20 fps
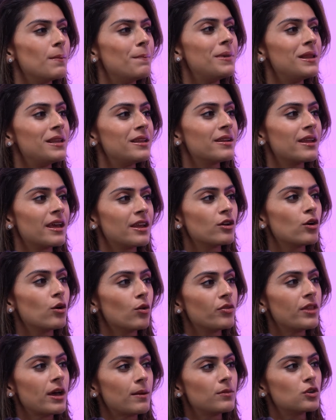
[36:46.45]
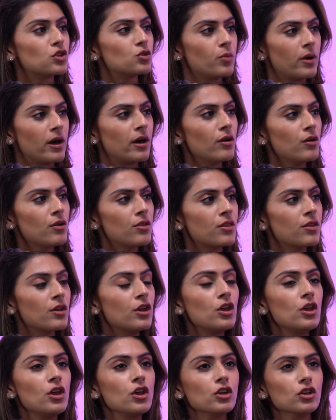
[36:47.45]
billionaire and hold that much wealth,
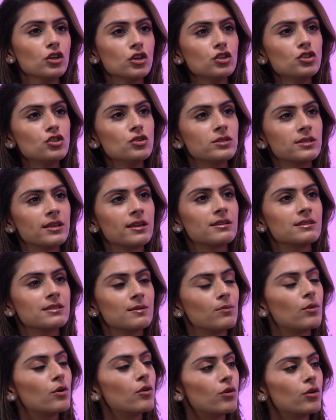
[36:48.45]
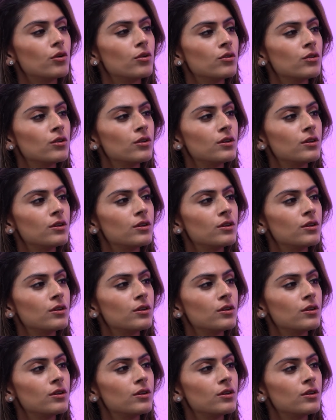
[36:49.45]
could you say it's immoral?